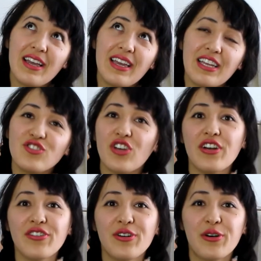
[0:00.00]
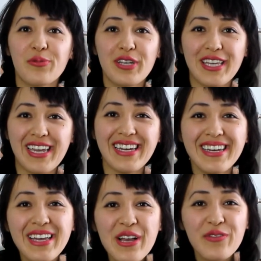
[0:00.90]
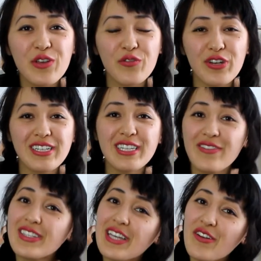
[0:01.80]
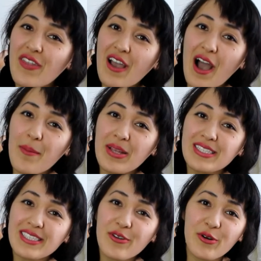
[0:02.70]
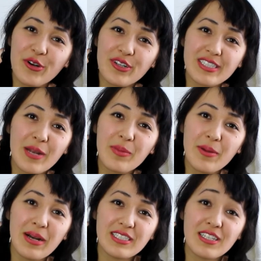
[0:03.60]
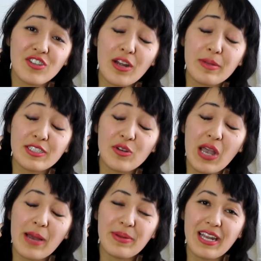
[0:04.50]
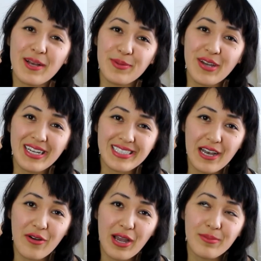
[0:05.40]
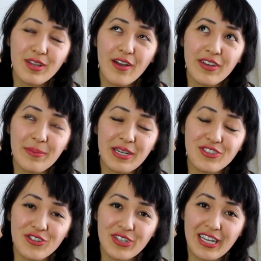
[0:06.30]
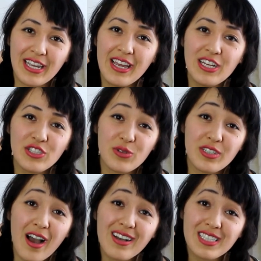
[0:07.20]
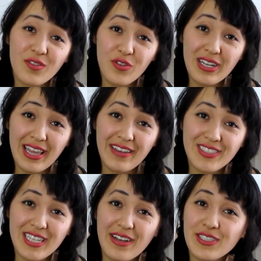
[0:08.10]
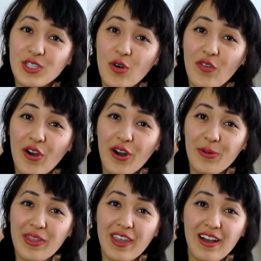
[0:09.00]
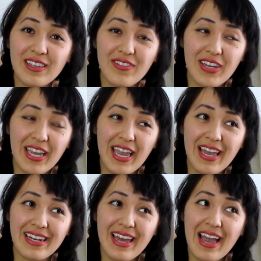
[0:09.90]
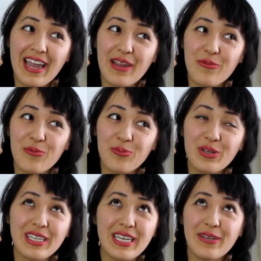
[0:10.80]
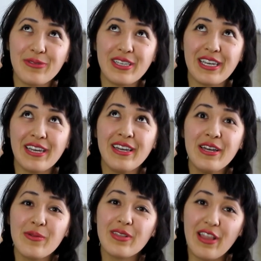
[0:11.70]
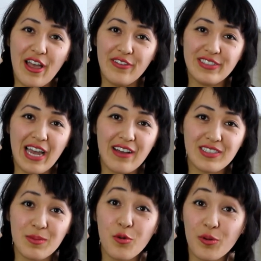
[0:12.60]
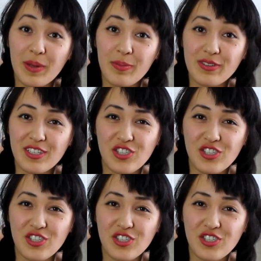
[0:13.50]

in general, really, feel free to leave it down in the comments or send me a message. I'd be so happy to help you guys out. I'm loving my journey to a toxin-free lifestyle so far with Young Living, and I really, really would love to have some more people to